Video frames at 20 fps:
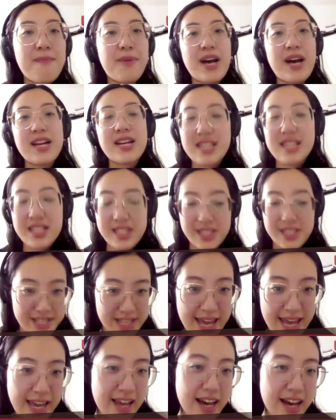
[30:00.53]
But needless to
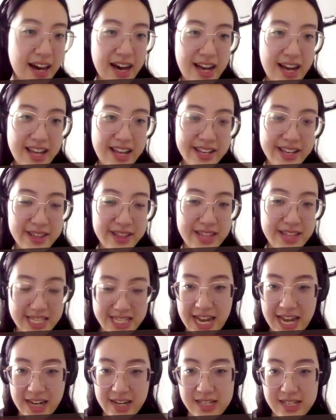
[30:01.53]
say, uh,
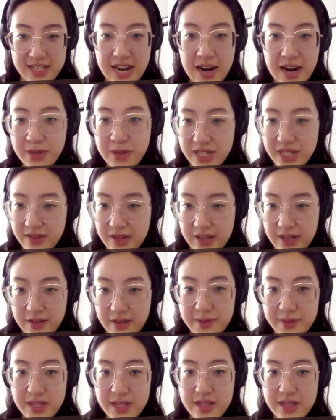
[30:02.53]
that tech has not really
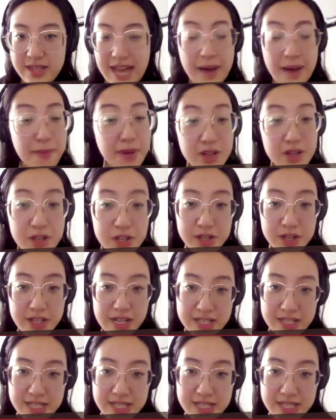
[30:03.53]
developed that much